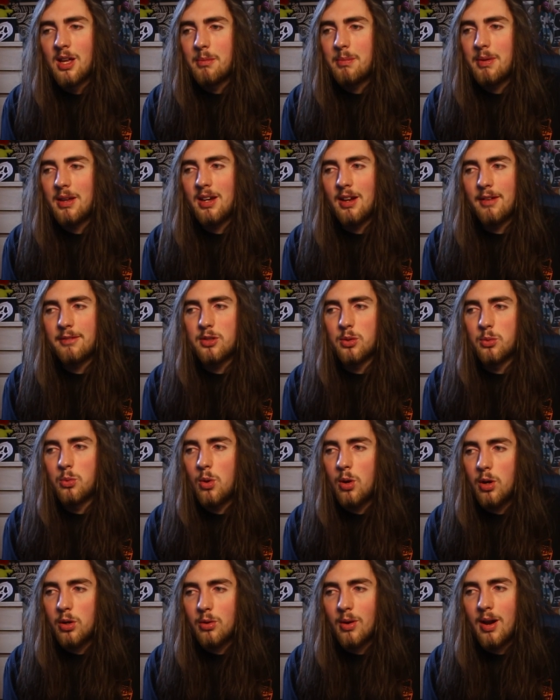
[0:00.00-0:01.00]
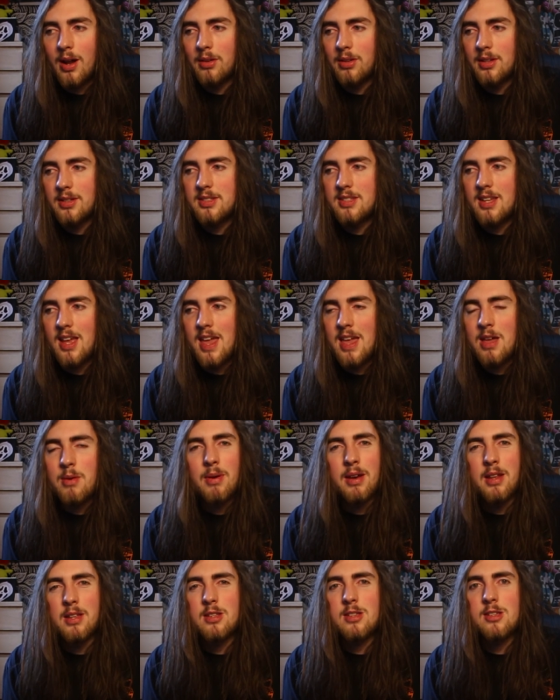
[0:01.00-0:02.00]
being able to walk around the city
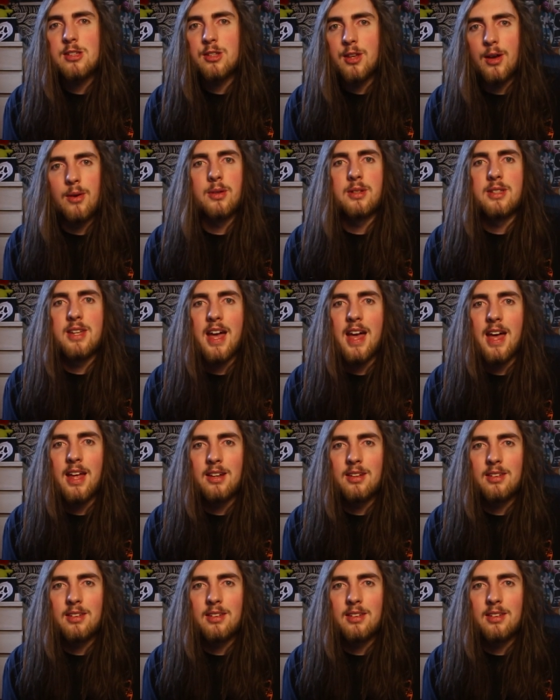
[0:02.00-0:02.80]
when it's so dead.